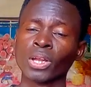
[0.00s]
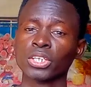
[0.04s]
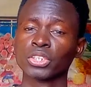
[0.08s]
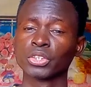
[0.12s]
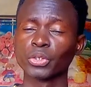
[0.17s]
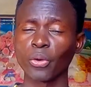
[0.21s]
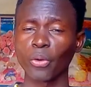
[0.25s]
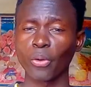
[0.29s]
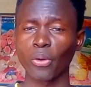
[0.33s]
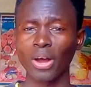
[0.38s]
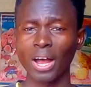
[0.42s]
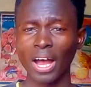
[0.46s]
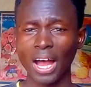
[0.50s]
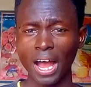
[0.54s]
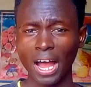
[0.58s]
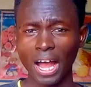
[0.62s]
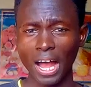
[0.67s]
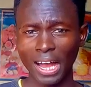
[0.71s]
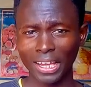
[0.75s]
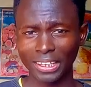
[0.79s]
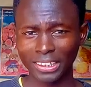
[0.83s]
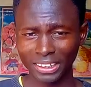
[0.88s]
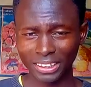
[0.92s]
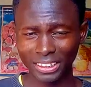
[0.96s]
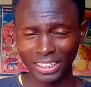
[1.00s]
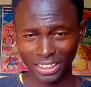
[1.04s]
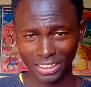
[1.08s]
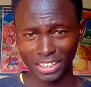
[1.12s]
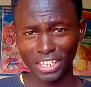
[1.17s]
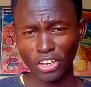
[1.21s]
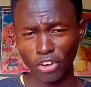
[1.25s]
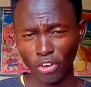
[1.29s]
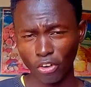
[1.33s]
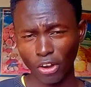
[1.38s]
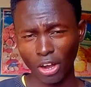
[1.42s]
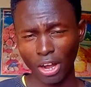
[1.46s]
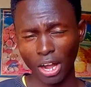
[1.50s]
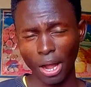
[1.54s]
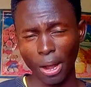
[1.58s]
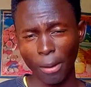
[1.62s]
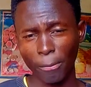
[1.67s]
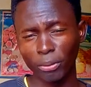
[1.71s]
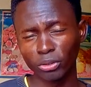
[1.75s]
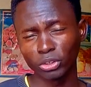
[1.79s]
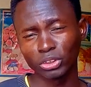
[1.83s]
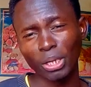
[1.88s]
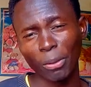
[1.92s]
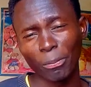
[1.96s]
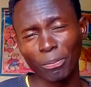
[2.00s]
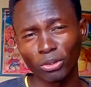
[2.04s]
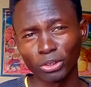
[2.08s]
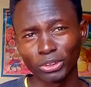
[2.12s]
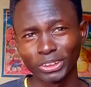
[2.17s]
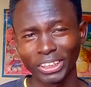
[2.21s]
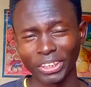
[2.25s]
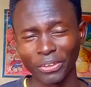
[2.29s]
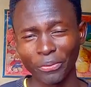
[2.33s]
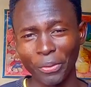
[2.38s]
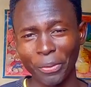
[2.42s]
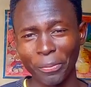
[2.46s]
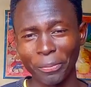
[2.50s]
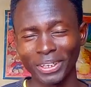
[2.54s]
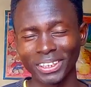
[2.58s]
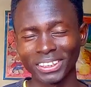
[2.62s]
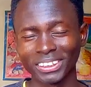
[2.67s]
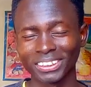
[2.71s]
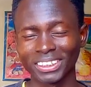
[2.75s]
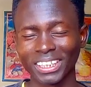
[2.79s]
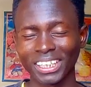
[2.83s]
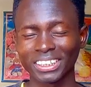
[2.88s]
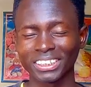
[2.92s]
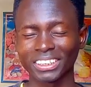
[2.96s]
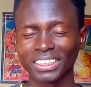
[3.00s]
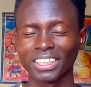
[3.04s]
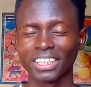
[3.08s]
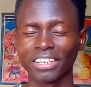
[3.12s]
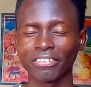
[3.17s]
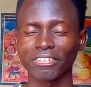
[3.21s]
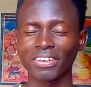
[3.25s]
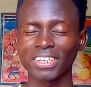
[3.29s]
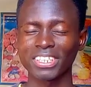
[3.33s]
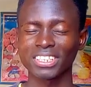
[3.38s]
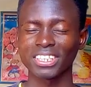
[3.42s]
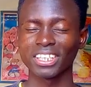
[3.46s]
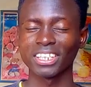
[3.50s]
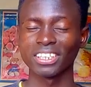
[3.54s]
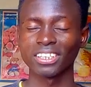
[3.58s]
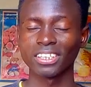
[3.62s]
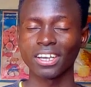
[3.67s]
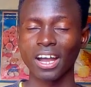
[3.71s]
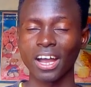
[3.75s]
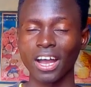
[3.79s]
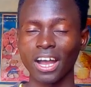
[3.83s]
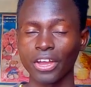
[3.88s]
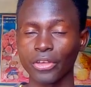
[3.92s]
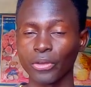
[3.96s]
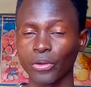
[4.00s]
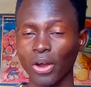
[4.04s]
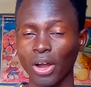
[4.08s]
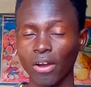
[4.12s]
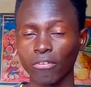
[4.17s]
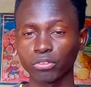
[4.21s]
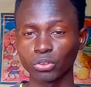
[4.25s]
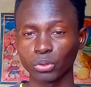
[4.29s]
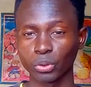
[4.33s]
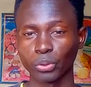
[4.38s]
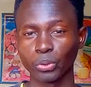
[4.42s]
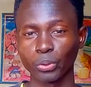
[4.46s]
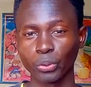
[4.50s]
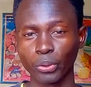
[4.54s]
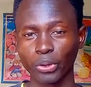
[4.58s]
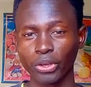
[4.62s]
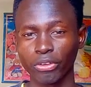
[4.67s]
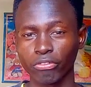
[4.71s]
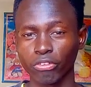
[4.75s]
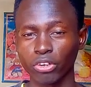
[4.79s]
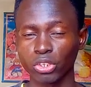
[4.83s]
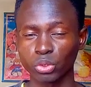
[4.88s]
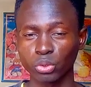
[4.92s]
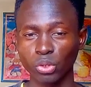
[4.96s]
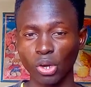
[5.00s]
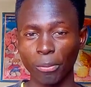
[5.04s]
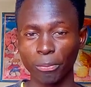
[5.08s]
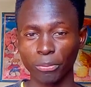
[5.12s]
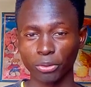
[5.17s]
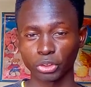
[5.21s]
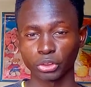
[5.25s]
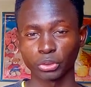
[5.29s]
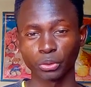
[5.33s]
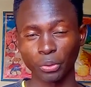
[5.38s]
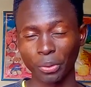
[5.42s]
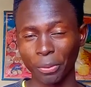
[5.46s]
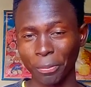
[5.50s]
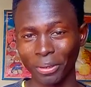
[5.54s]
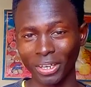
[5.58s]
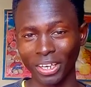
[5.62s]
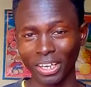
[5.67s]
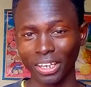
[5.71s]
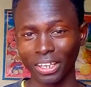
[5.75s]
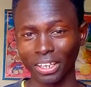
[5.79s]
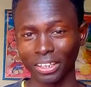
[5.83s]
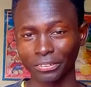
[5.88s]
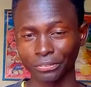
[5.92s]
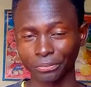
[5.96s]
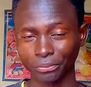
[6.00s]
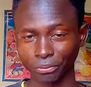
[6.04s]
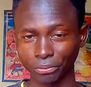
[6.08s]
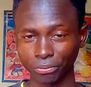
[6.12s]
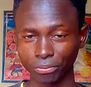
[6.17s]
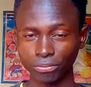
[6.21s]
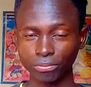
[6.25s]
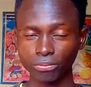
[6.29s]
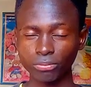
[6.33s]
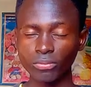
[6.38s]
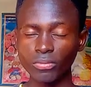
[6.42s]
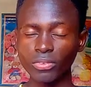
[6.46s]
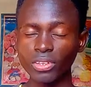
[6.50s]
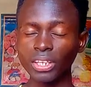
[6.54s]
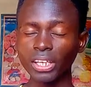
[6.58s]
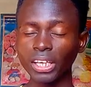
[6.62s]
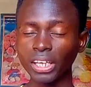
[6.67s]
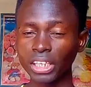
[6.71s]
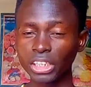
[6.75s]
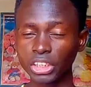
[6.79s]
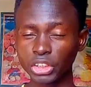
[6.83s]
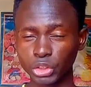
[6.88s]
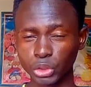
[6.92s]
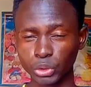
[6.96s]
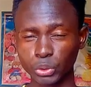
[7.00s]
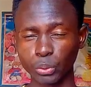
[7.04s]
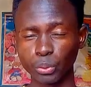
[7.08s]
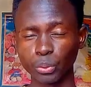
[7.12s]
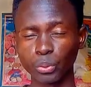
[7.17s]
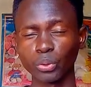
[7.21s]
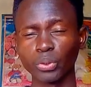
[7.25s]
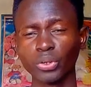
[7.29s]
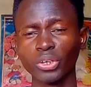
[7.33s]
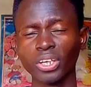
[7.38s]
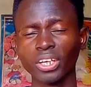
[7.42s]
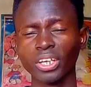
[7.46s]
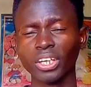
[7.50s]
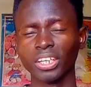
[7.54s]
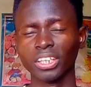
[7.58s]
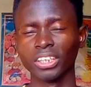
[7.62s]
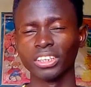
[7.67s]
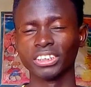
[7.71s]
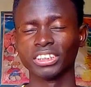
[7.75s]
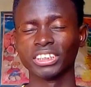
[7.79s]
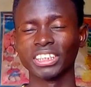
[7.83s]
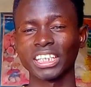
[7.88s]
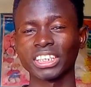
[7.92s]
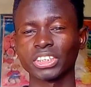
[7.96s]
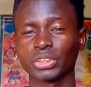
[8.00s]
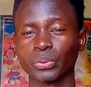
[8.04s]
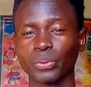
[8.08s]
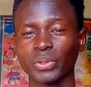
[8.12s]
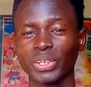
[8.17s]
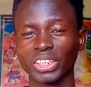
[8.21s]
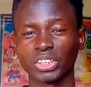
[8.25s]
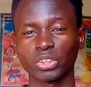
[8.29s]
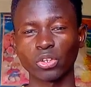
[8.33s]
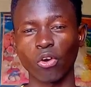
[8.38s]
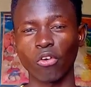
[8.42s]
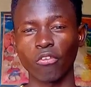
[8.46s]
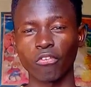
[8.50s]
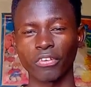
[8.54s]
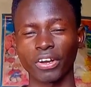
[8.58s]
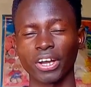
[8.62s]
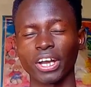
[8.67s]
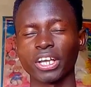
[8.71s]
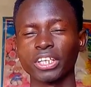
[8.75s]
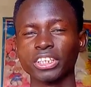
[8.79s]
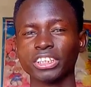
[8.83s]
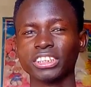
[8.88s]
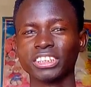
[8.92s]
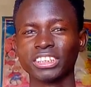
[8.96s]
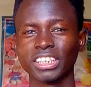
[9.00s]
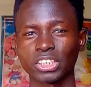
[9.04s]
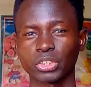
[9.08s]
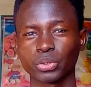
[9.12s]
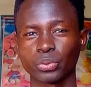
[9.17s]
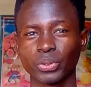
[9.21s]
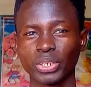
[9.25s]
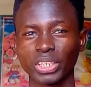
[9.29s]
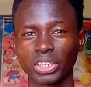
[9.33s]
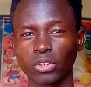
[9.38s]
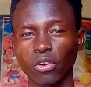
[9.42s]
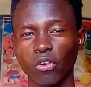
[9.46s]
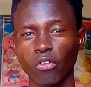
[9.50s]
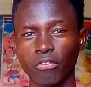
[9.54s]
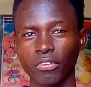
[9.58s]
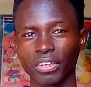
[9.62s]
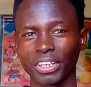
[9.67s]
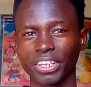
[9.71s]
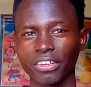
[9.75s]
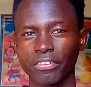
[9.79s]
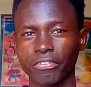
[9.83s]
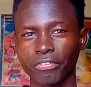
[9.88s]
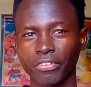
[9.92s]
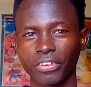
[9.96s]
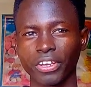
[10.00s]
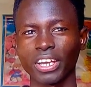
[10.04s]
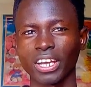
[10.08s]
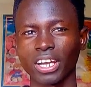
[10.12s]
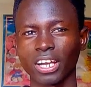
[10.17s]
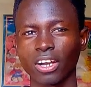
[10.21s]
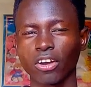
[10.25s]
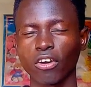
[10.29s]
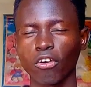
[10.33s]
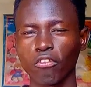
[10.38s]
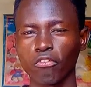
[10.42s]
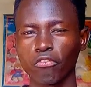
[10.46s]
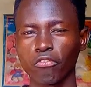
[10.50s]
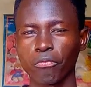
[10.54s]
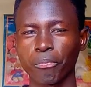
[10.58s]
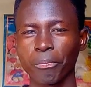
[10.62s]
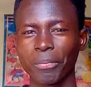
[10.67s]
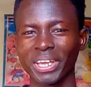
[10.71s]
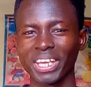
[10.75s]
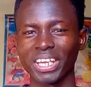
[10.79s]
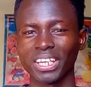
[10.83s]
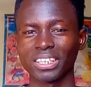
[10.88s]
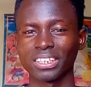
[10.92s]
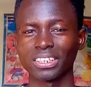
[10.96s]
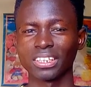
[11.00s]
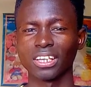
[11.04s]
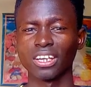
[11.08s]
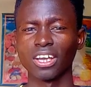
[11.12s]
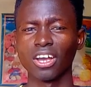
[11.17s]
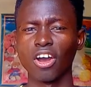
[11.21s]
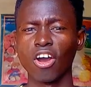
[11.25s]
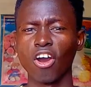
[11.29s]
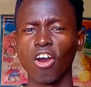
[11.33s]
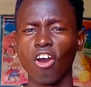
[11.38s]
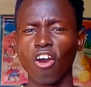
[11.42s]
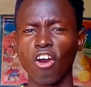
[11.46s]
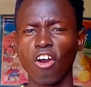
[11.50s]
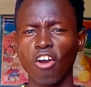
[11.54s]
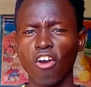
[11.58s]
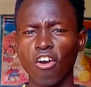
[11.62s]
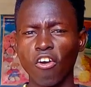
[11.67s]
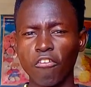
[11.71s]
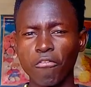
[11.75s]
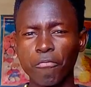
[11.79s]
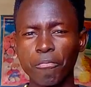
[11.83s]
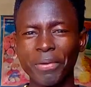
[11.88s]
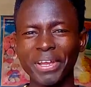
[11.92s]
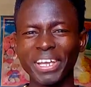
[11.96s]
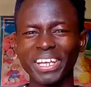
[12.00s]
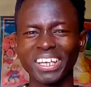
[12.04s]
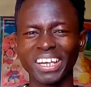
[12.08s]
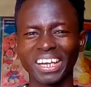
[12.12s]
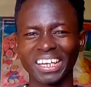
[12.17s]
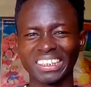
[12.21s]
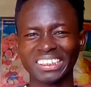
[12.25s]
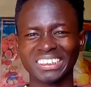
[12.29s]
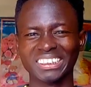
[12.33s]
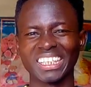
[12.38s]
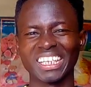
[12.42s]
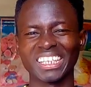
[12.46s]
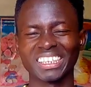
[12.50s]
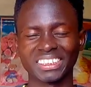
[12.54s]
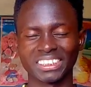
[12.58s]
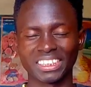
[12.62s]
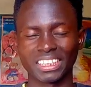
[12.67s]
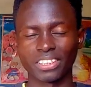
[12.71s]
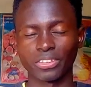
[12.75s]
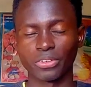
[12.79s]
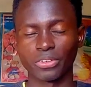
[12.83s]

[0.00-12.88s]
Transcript: So the thing about approaching women is that the first thing you have to do if you want to approach women is just to get over the fear of being rejected.